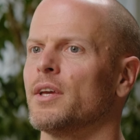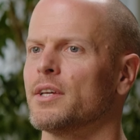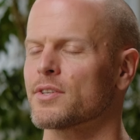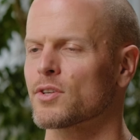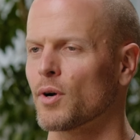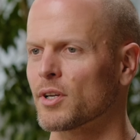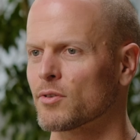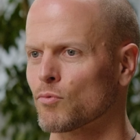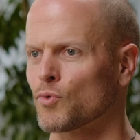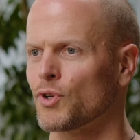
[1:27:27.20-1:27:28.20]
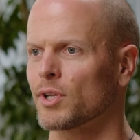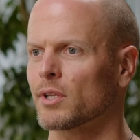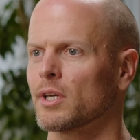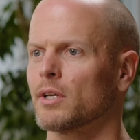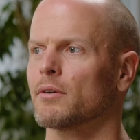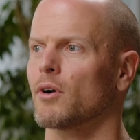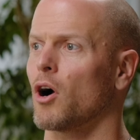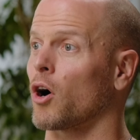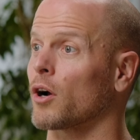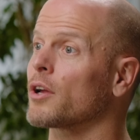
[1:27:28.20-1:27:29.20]
is going to really
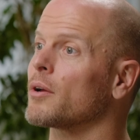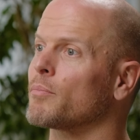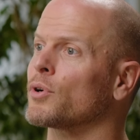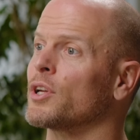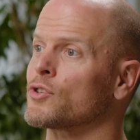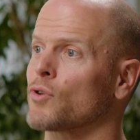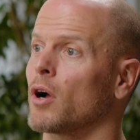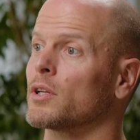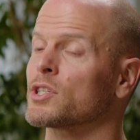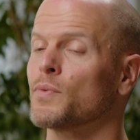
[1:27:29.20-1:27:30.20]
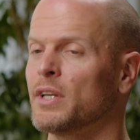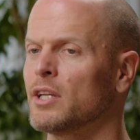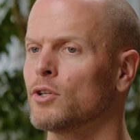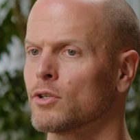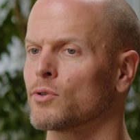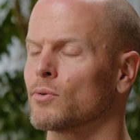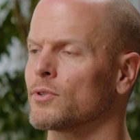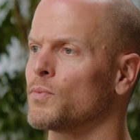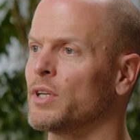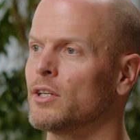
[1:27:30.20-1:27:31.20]
arc pretty strongly. So we need good
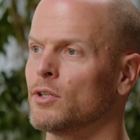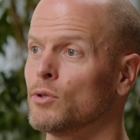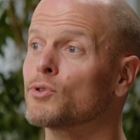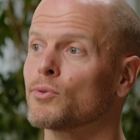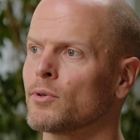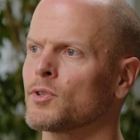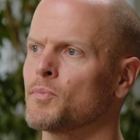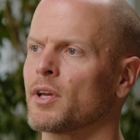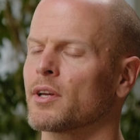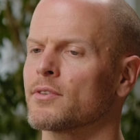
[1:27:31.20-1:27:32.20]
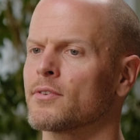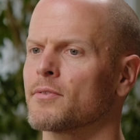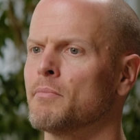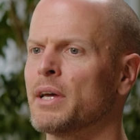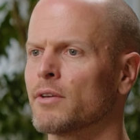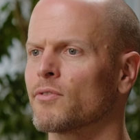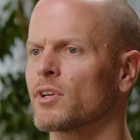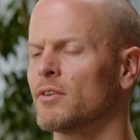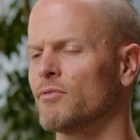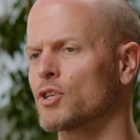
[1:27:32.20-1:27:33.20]
tools. We need new tools because many of
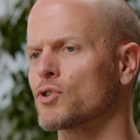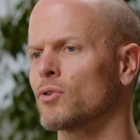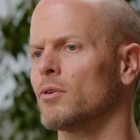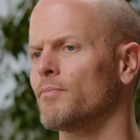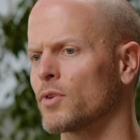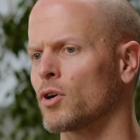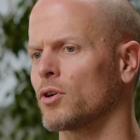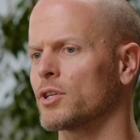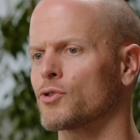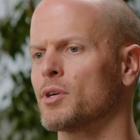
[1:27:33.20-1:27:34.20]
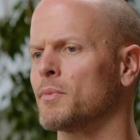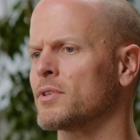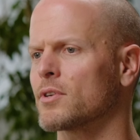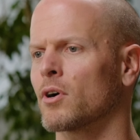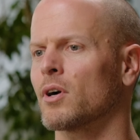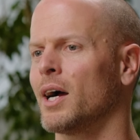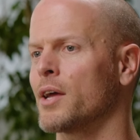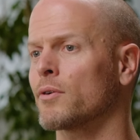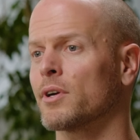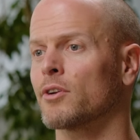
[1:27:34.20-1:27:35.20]
the conventional current treatments are
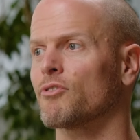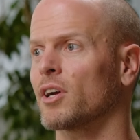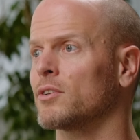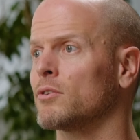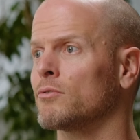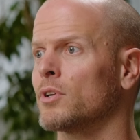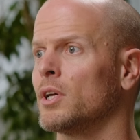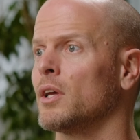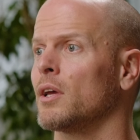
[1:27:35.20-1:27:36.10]
either ineffective